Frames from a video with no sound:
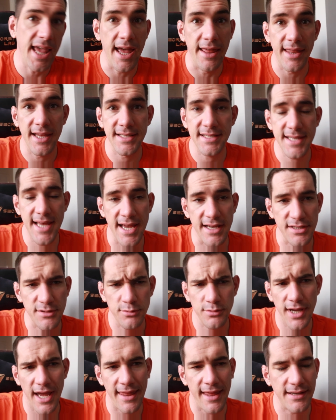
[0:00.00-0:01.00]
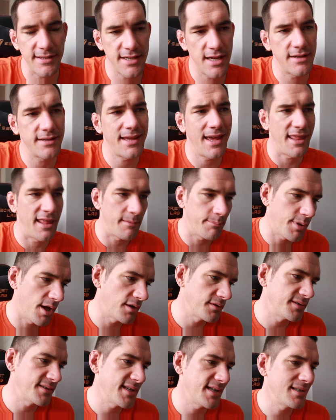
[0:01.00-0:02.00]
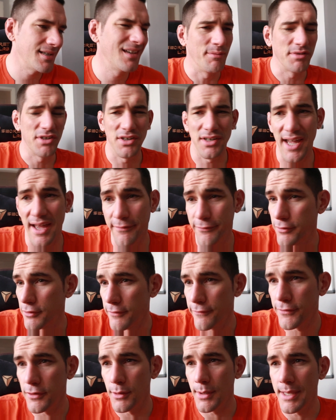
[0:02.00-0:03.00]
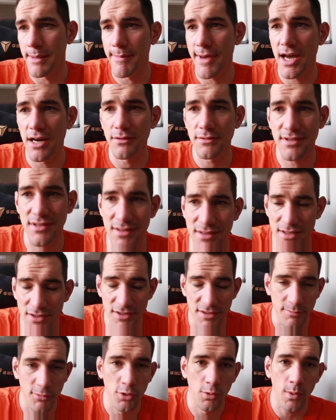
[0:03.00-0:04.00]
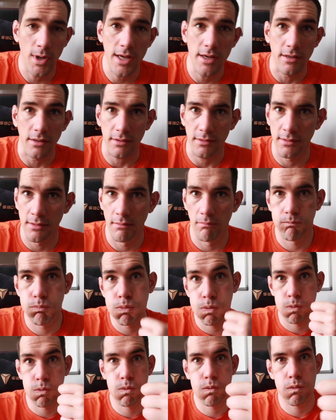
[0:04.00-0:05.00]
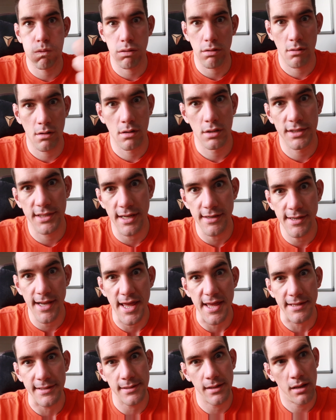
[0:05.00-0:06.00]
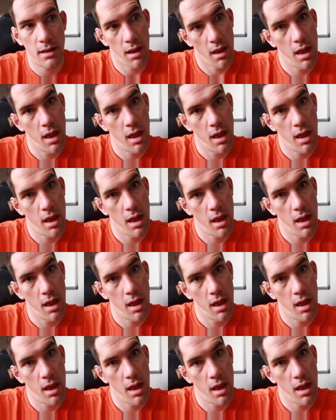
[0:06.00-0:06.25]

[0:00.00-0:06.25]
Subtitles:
Yeah, that's that. So we'll get that done, get that posted. Then we've got to get through a few emails and do some more work. Sundays.